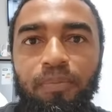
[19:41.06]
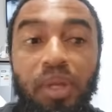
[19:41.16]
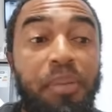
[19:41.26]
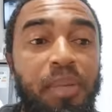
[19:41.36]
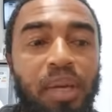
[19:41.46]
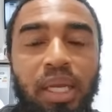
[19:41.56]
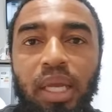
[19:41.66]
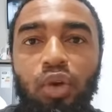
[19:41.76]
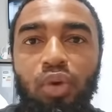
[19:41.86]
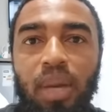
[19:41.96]
The people
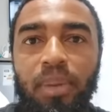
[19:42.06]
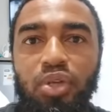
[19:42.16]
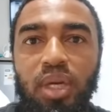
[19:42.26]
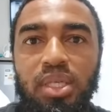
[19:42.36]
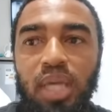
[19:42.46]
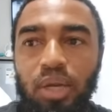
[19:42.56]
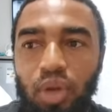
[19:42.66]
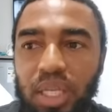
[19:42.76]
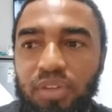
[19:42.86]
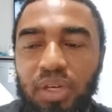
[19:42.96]
under Ingonyama Trust are
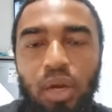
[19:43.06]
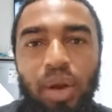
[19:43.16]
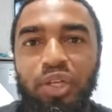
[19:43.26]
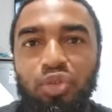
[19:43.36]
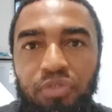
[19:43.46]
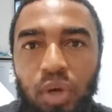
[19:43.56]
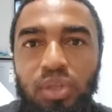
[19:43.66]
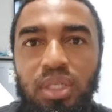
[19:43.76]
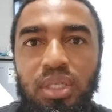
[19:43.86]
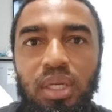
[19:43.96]
not given a right to
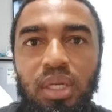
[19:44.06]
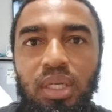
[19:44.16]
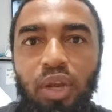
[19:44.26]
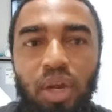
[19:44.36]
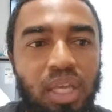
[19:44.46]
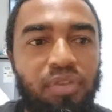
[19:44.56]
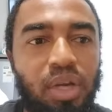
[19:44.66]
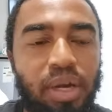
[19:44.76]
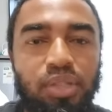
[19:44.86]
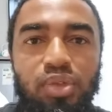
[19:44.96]
vote. They're not given
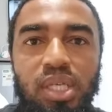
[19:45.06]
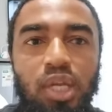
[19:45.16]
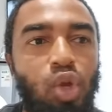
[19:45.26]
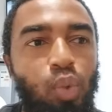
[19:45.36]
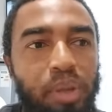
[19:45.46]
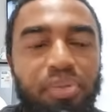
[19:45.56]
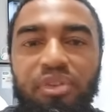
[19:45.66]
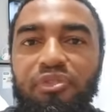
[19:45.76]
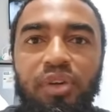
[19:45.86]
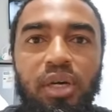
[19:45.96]
a right to say, no, we
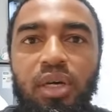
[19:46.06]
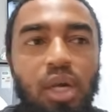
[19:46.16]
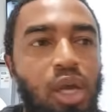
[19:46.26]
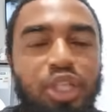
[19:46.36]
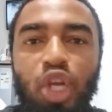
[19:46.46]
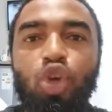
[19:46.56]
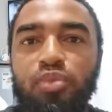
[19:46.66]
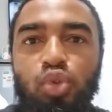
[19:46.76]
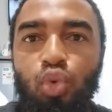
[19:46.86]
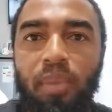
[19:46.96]
prefer
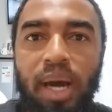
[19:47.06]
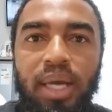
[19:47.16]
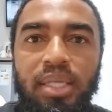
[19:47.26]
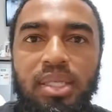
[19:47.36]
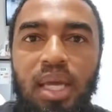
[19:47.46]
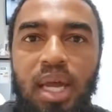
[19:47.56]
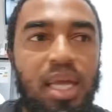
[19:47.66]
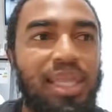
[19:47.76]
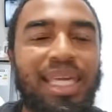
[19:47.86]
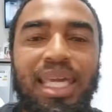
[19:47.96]
Jacob Zuma as
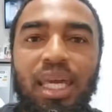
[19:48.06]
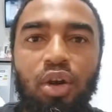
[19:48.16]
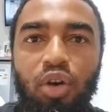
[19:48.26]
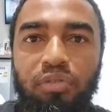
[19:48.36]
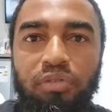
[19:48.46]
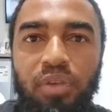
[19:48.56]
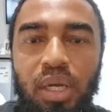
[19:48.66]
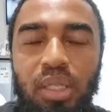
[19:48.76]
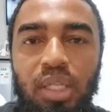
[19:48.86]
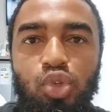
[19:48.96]
the king of
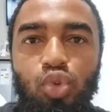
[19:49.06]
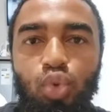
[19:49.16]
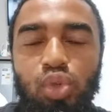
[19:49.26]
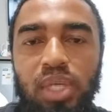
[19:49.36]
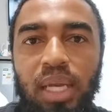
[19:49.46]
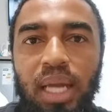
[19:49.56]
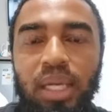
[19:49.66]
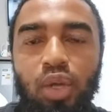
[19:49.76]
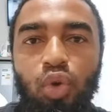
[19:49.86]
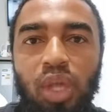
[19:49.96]
the Zulus and
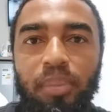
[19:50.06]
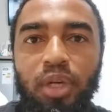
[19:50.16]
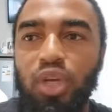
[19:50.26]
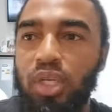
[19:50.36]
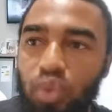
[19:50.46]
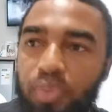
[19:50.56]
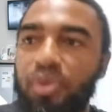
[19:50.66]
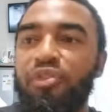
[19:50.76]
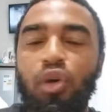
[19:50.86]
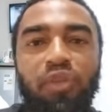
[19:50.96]
under Ingonyama Trust. We
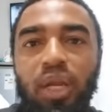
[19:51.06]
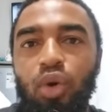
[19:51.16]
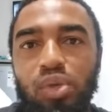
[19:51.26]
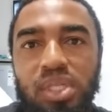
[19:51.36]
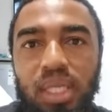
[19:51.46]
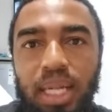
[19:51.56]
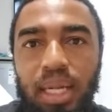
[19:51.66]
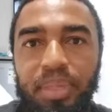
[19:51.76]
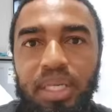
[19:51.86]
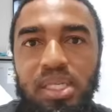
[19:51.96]
prefer Velenkosini
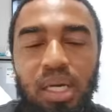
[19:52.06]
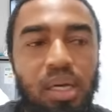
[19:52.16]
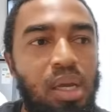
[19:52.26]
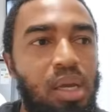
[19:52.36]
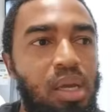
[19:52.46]
Hlabisa.